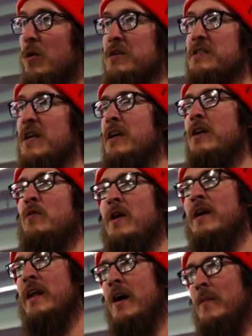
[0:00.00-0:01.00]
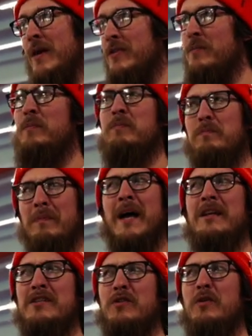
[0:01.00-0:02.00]
we're standing right now about the
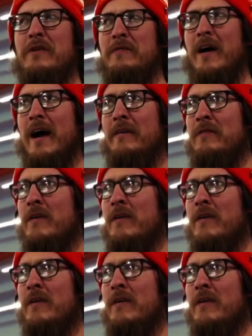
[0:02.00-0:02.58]
-35.